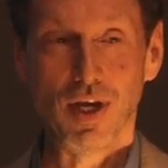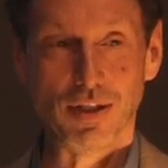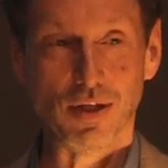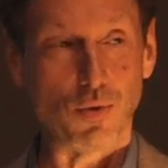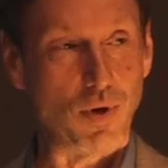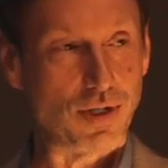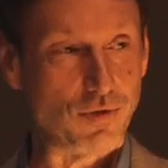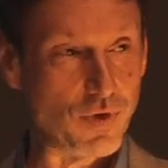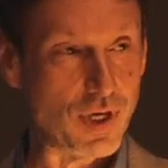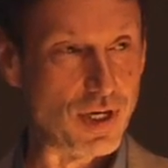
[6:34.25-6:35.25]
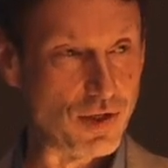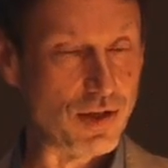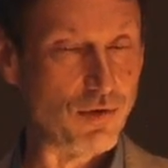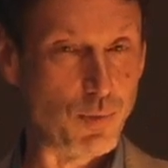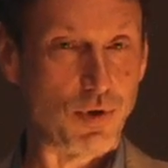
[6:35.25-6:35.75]
and the
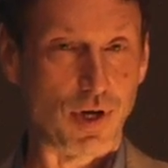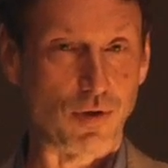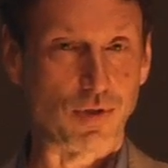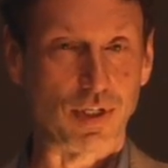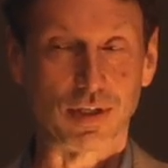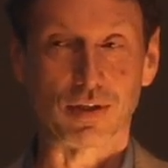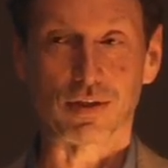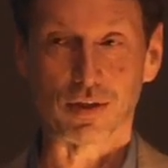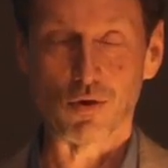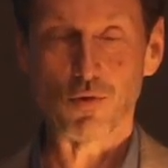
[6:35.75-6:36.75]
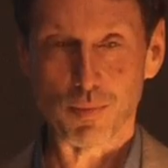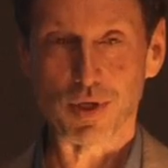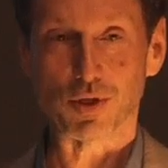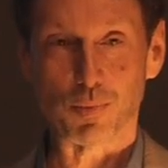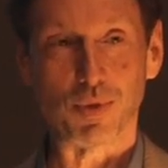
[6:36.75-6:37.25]
quantification of bureaucracy is so
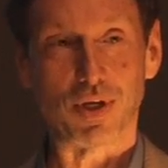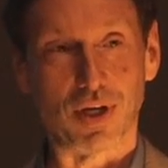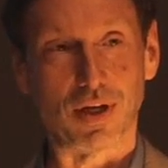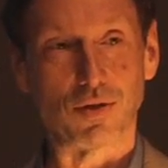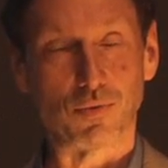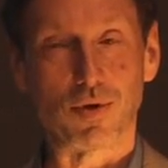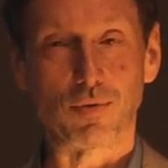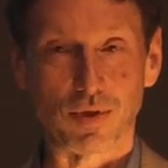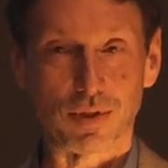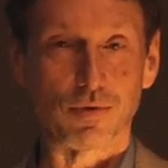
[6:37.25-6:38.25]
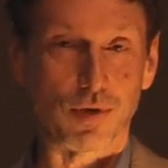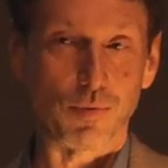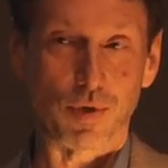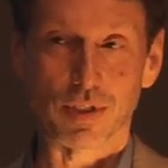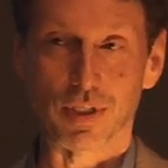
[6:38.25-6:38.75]
much beyond what, was, what
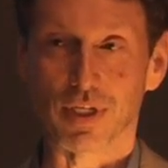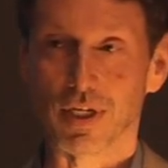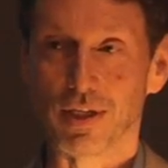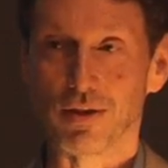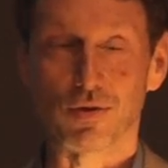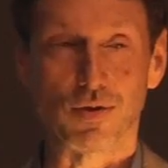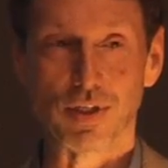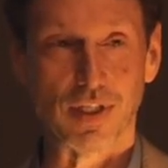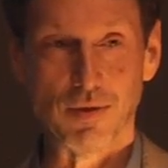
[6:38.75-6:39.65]
it was in the 1930s.